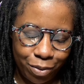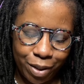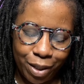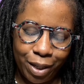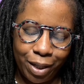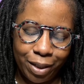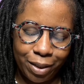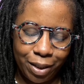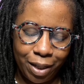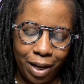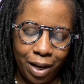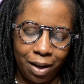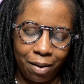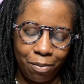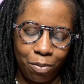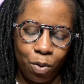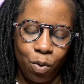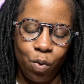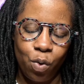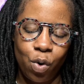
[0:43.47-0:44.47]
tiktok
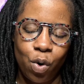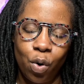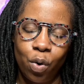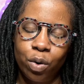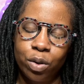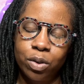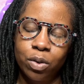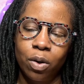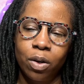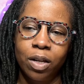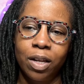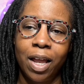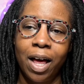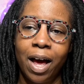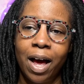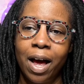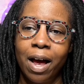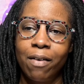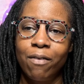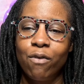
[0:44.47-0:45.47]
who goes on
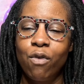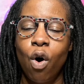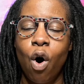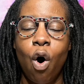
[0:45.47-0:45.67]
live